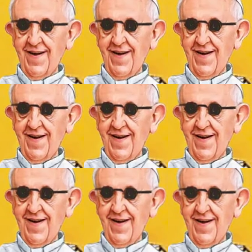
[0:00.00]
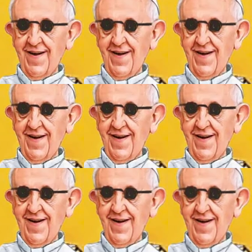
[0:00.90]

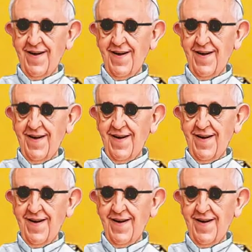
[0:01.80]
No words are spoken by the person on screen.